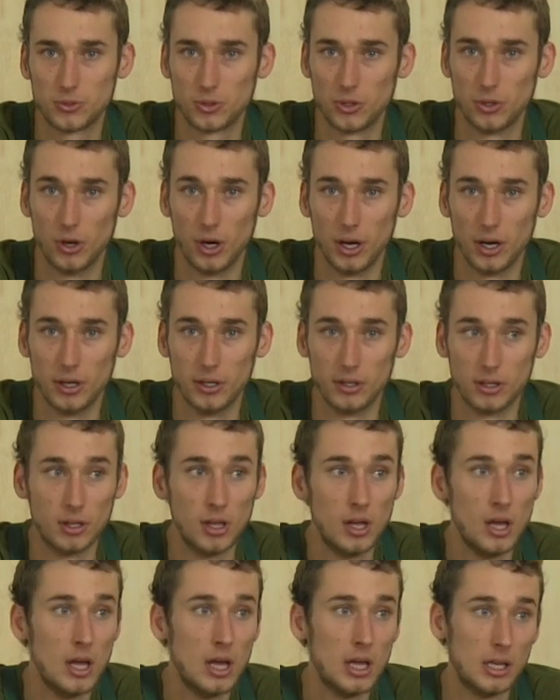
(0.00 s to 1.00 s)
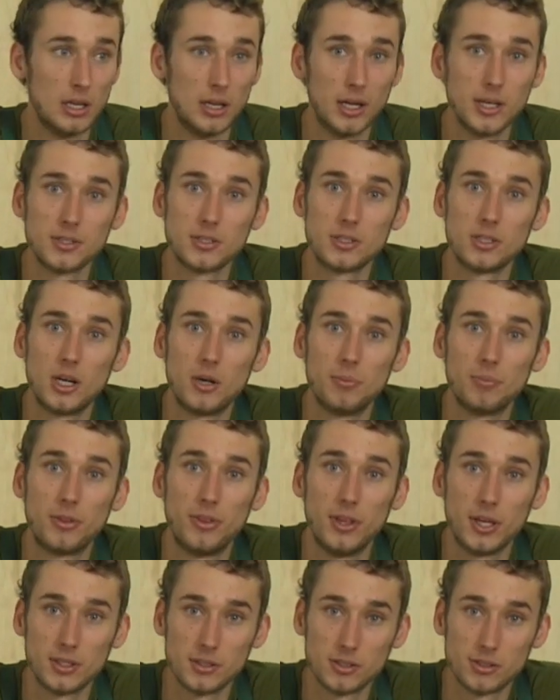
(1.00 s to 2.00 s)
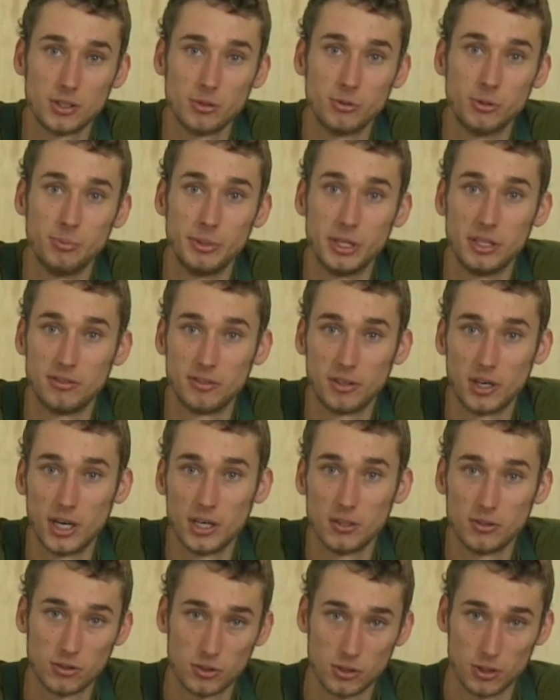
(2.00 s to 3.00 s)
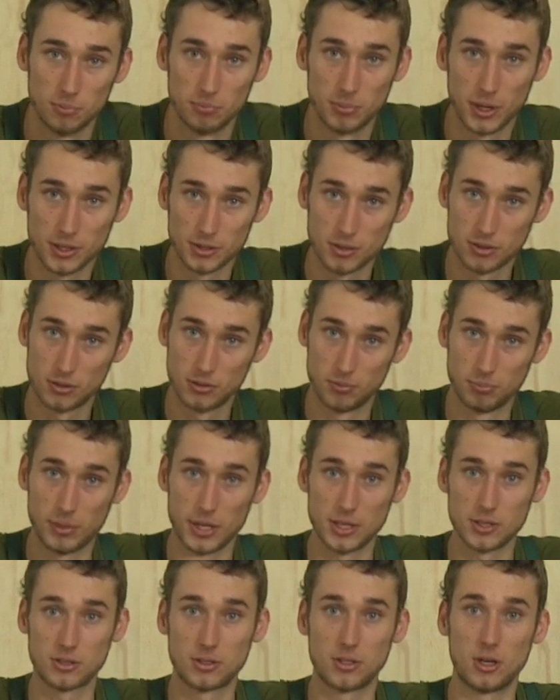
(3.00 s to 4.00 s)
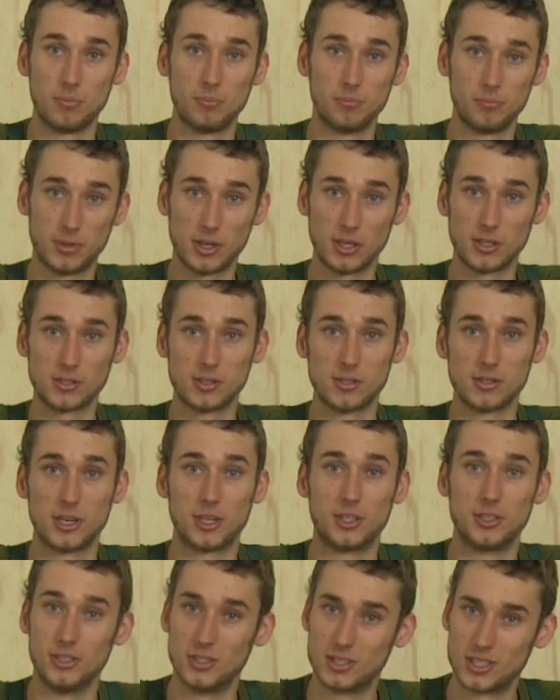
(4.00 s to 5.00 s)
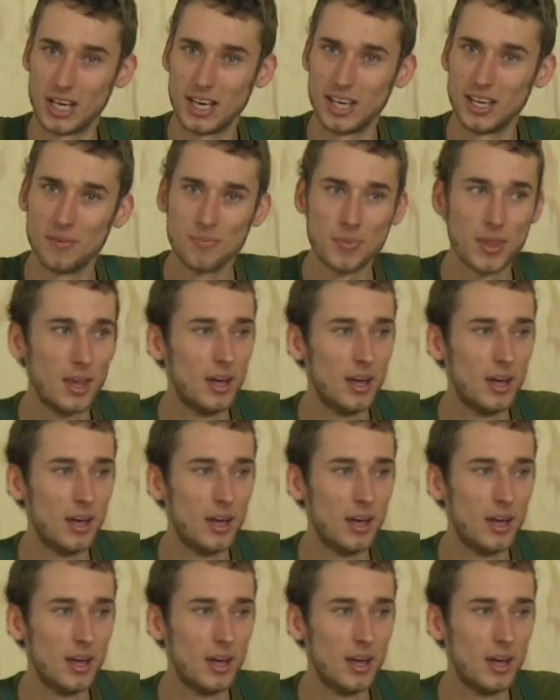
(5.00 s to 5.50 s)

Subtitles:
So bunch top thicknesser will be fine, so the bench top thicknesses I should say.